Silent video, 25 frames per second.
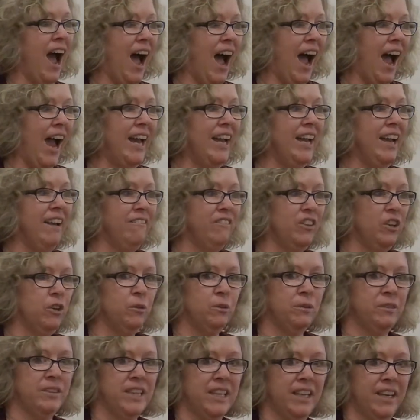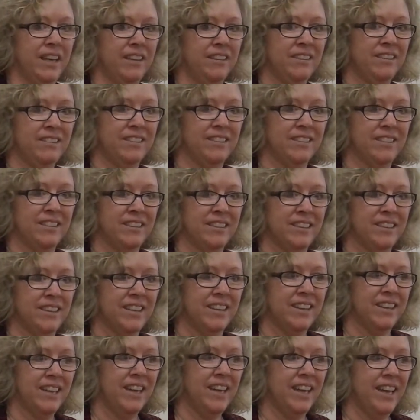I have used this
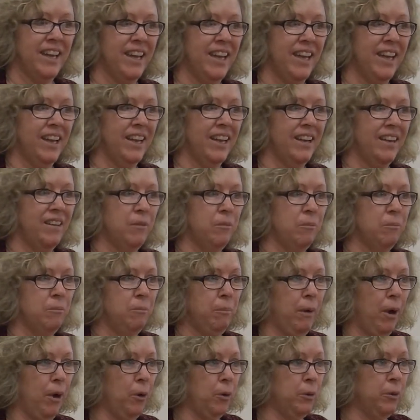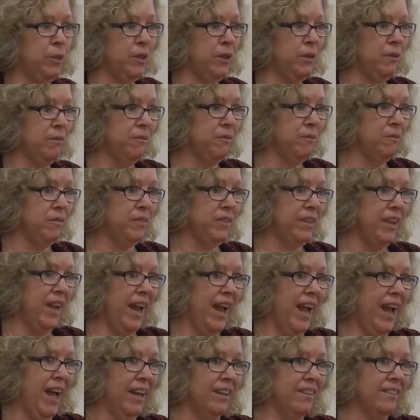both
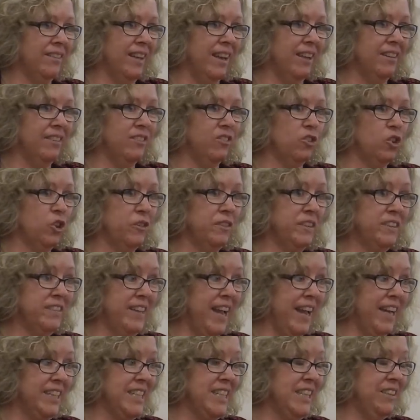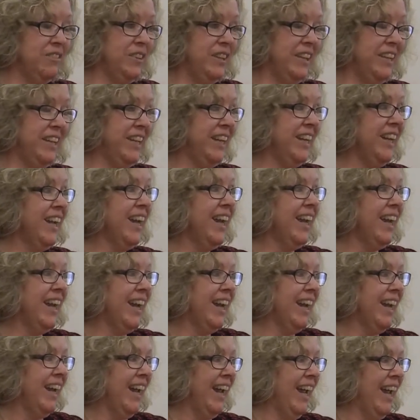as a service activity
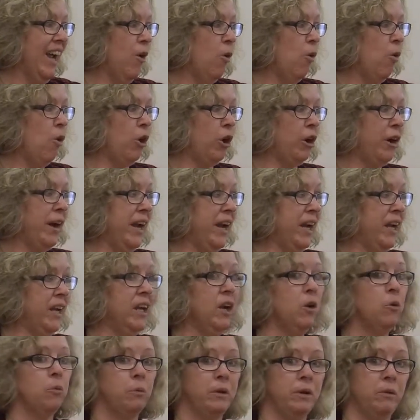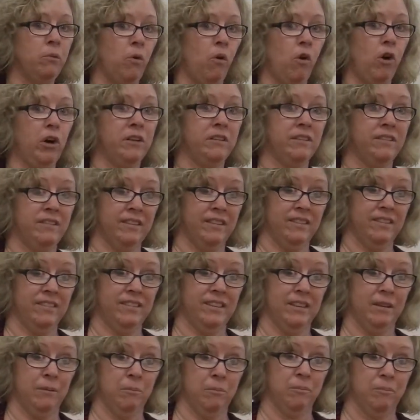or a reward
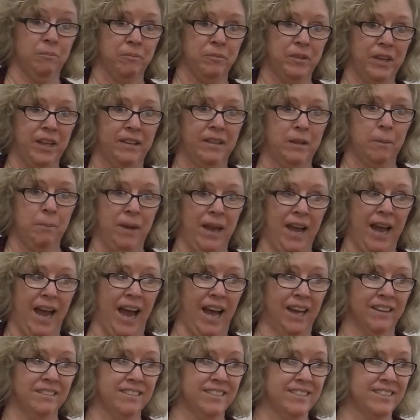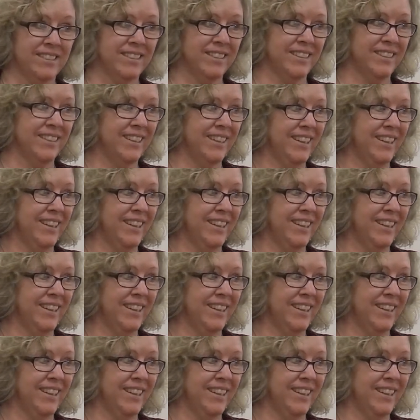system in the past.